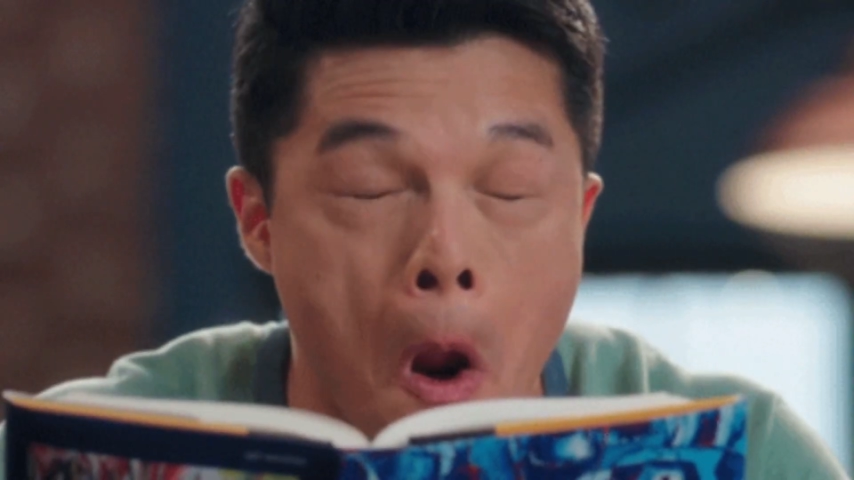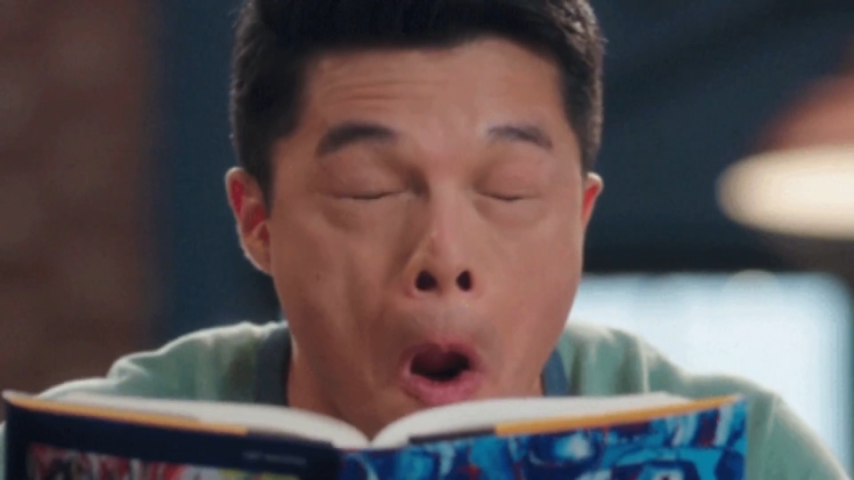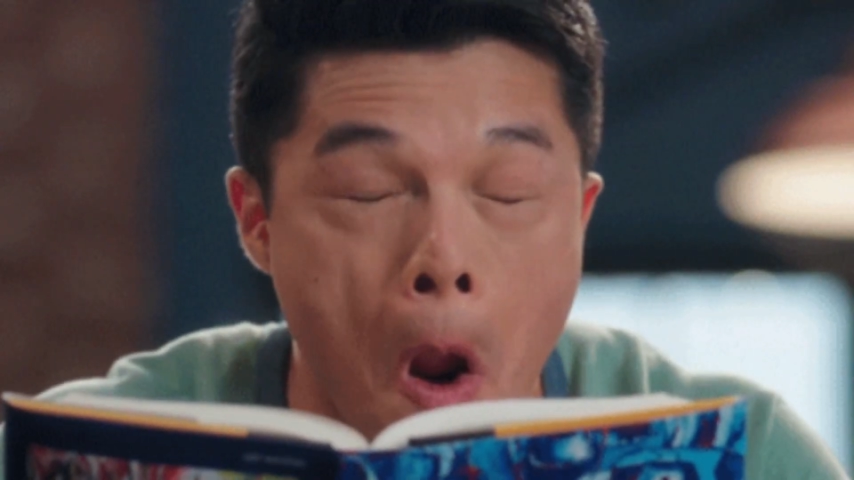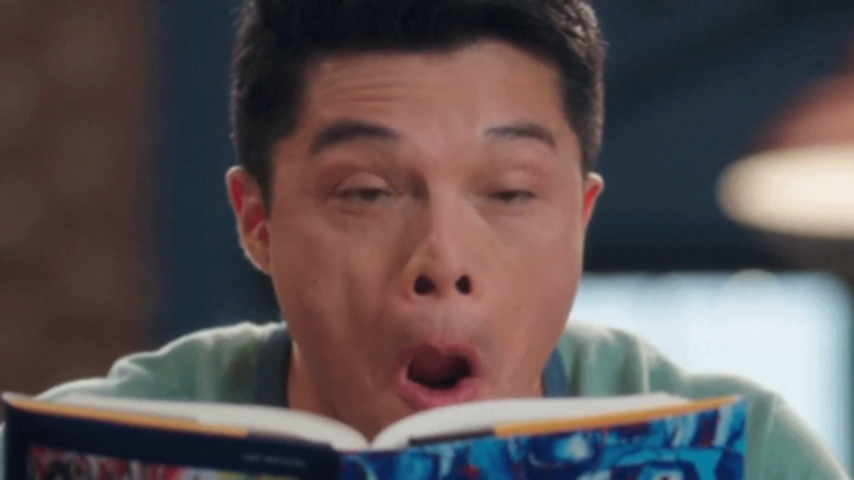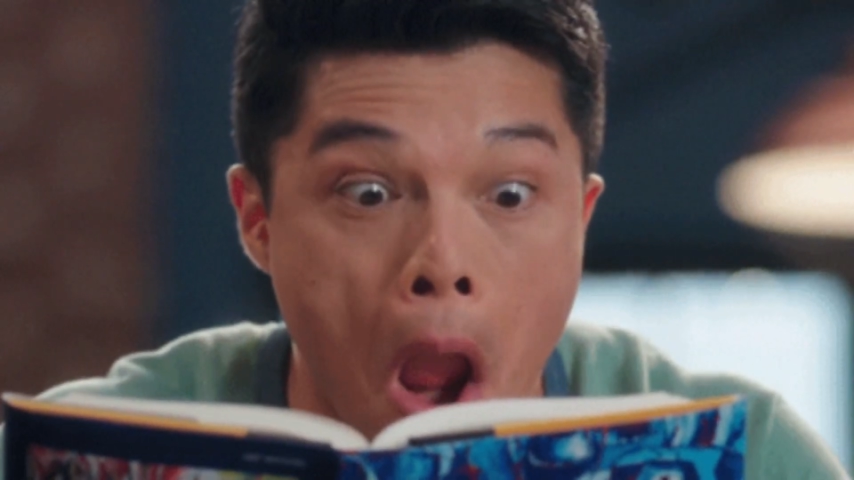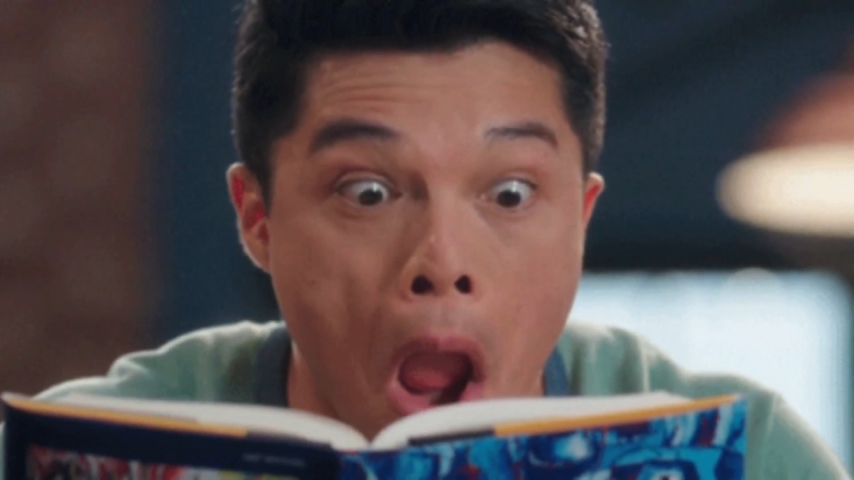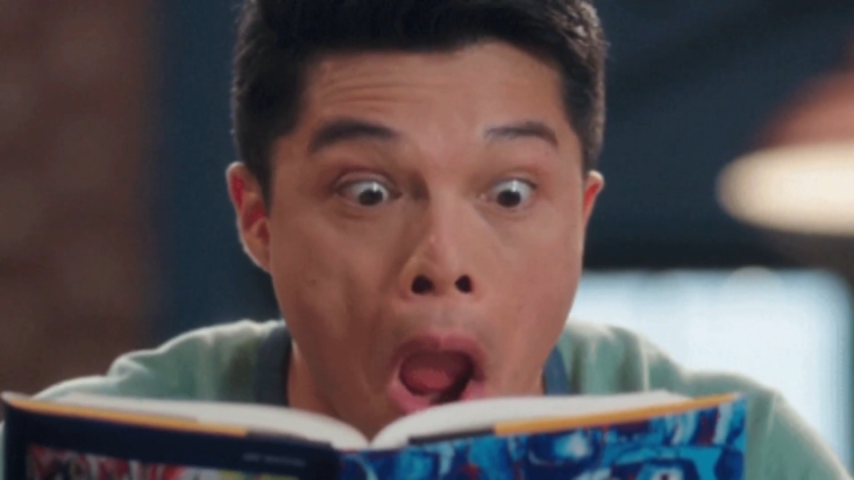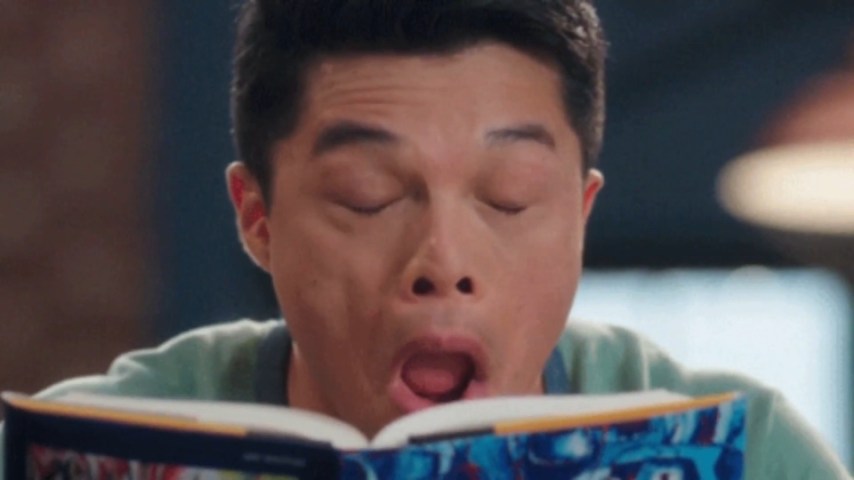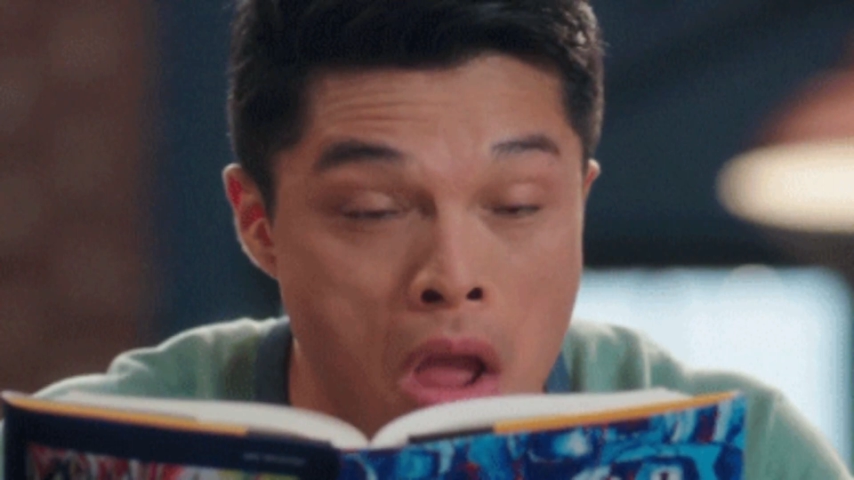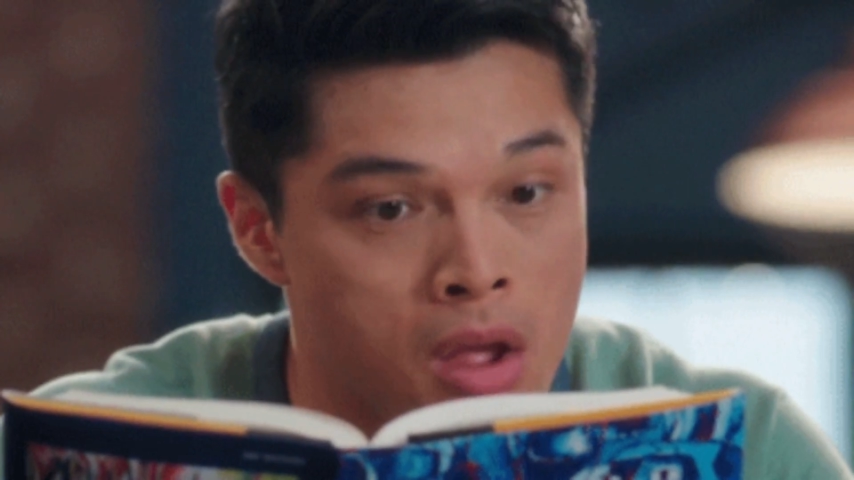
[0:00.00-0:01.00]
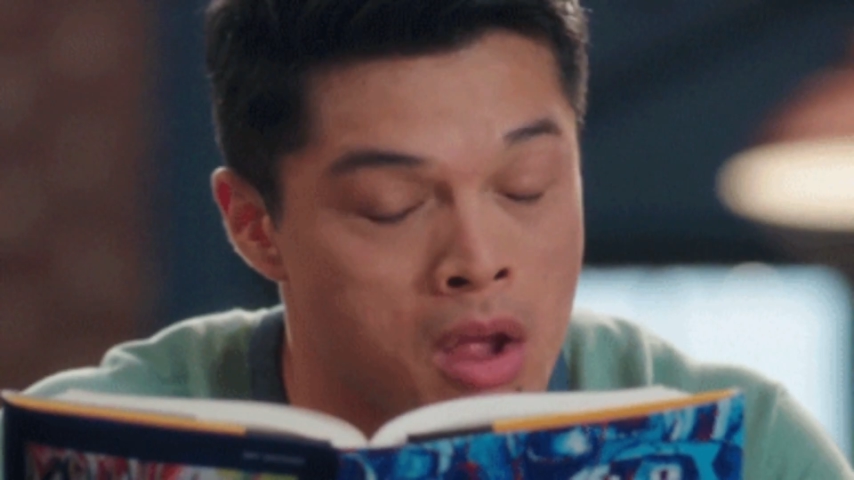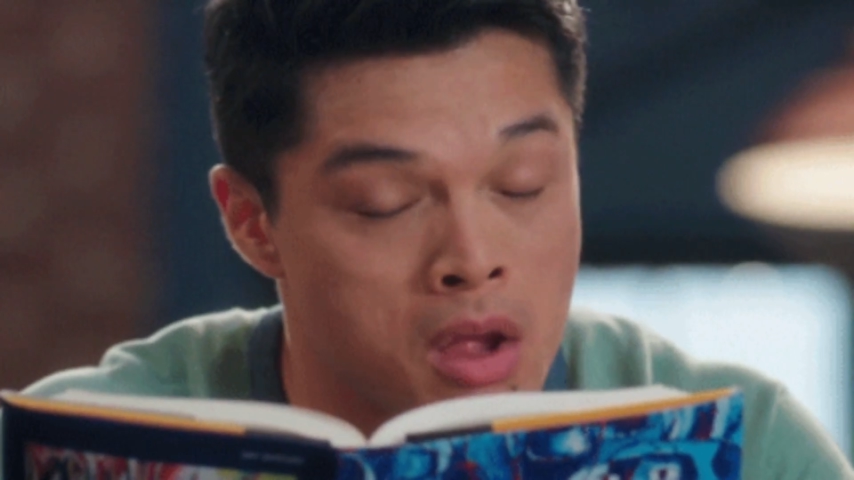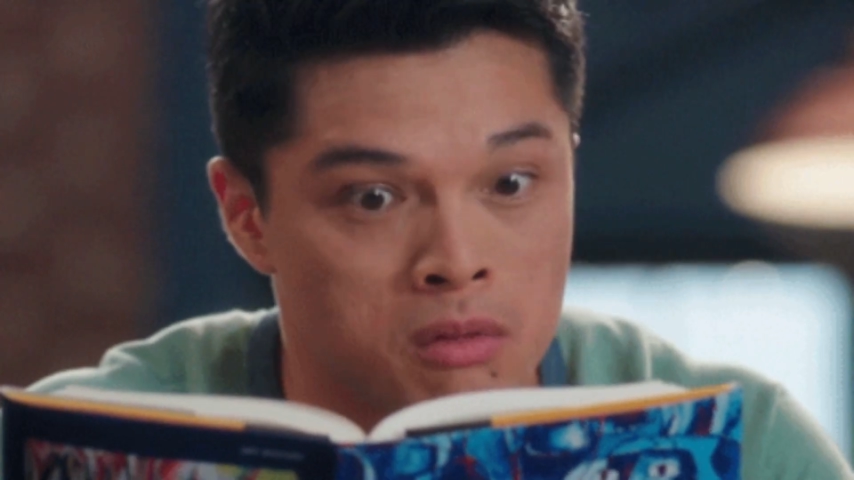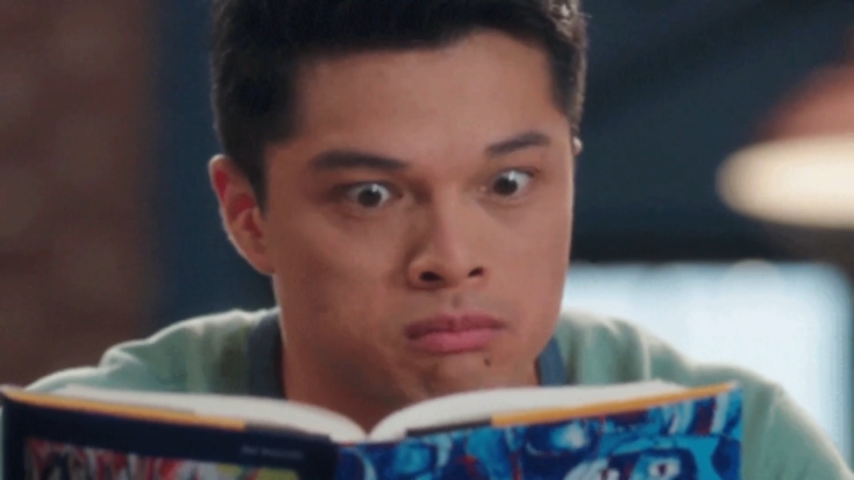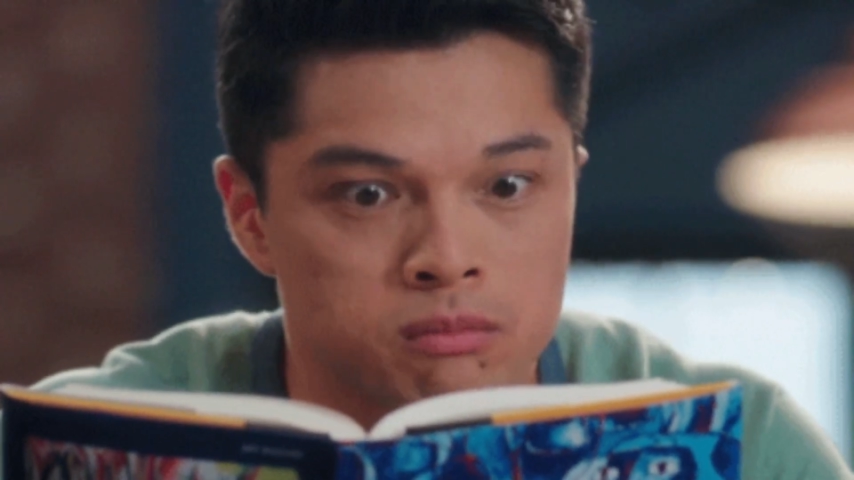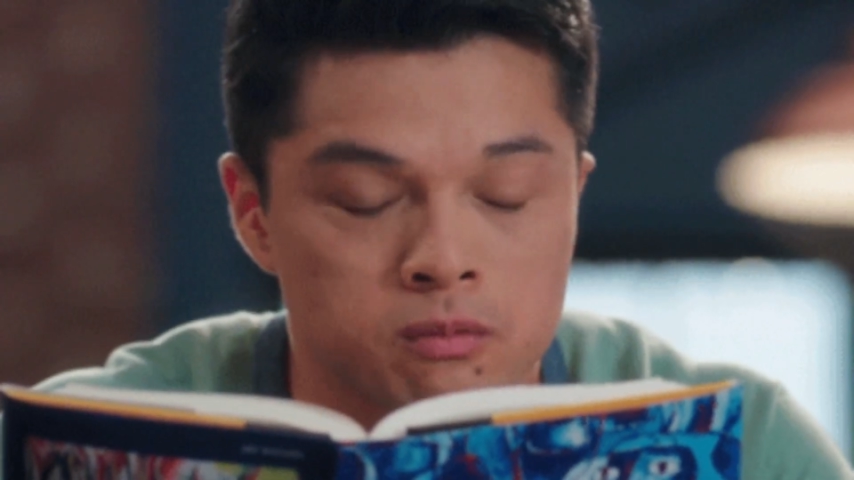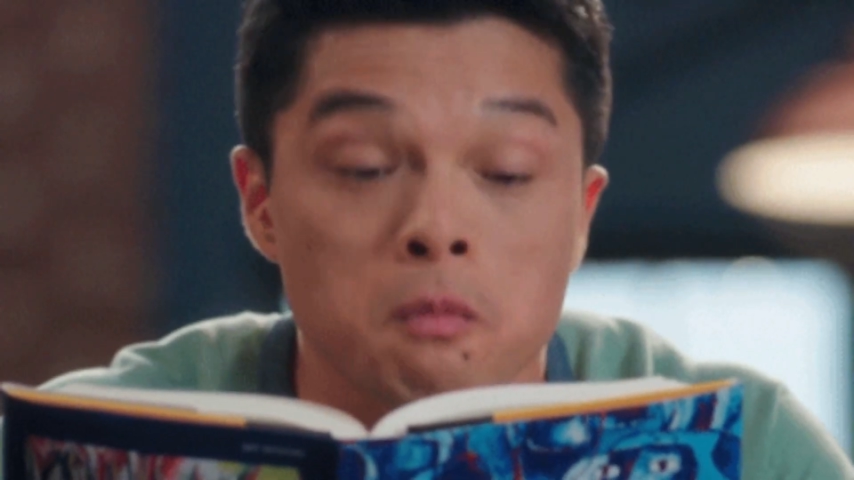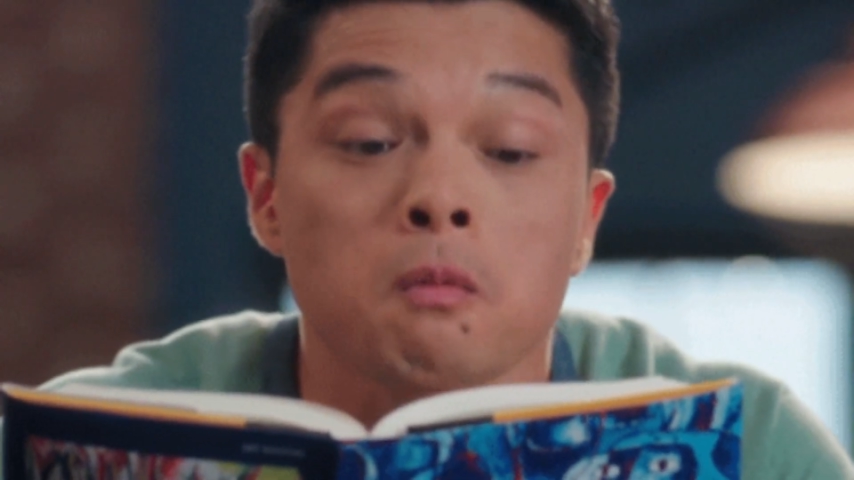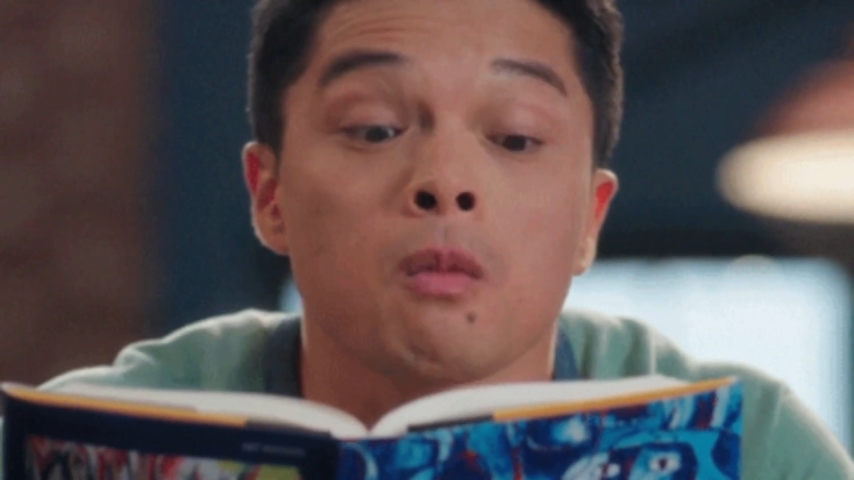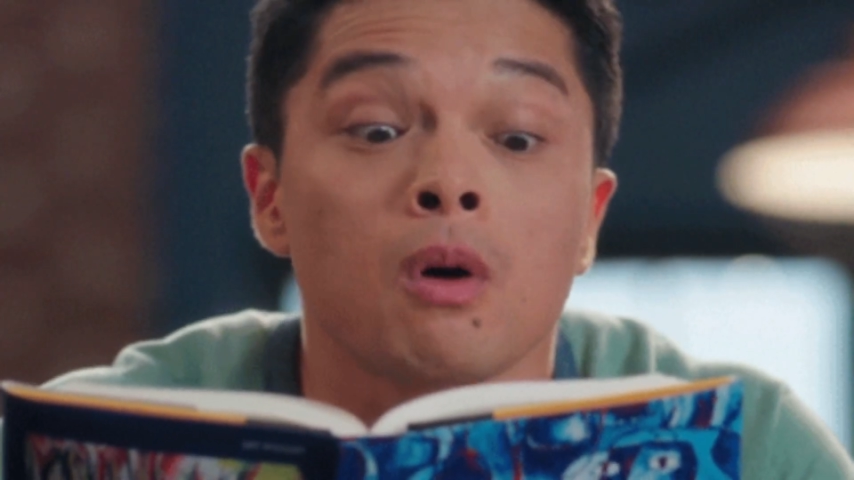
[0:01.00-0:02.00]
interest is from a textbook
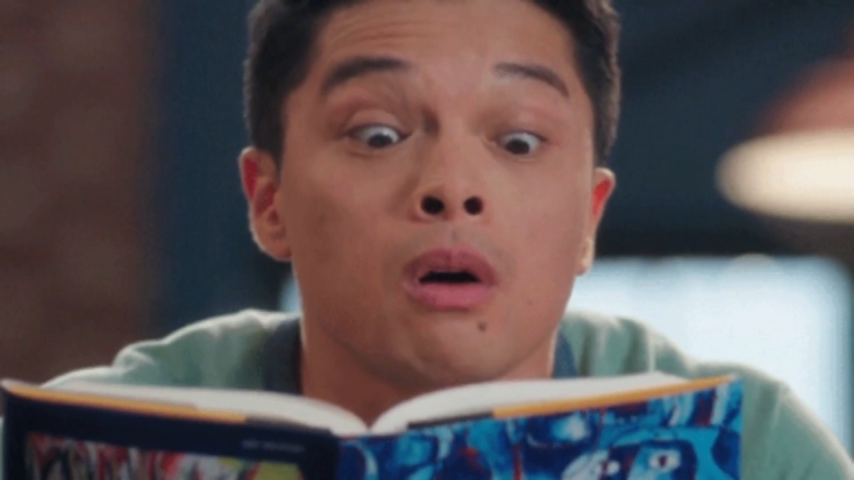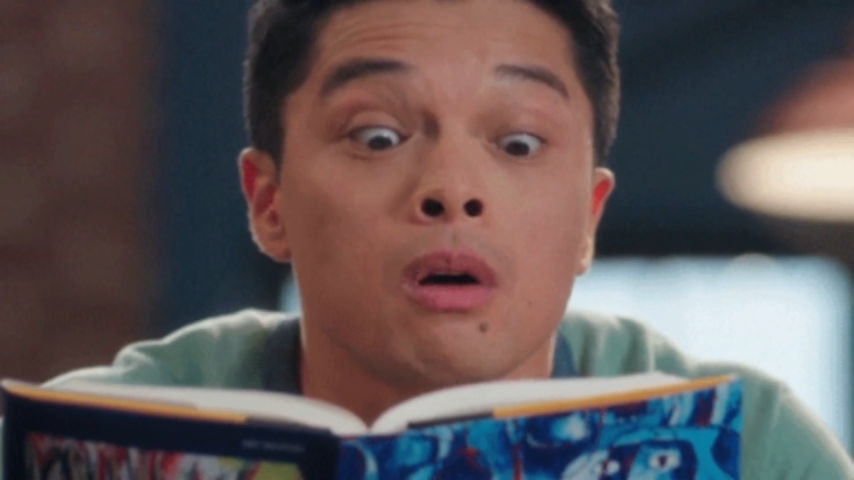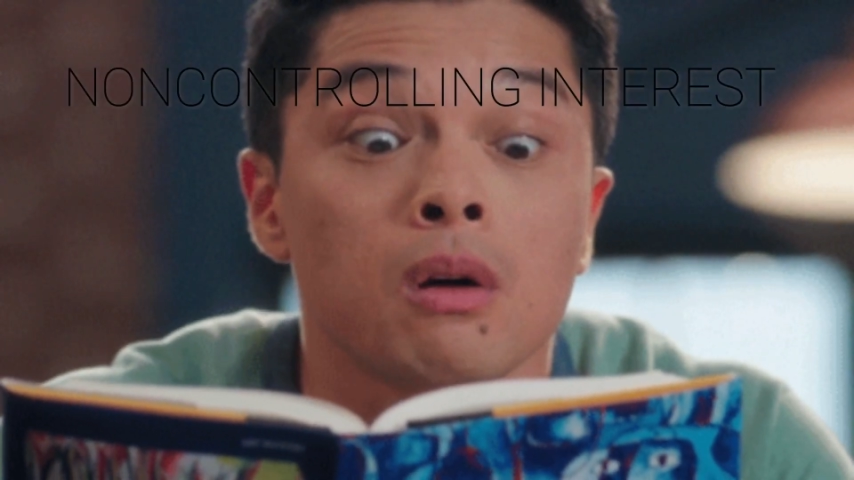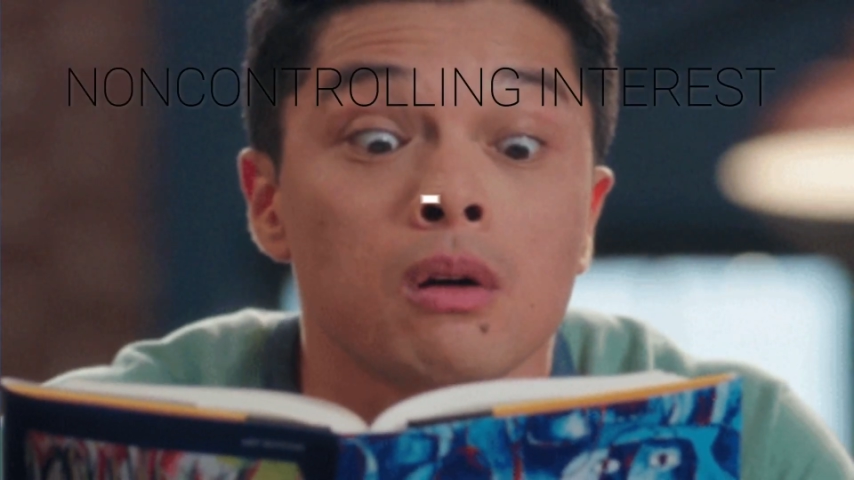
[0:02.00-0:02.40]
standpoint.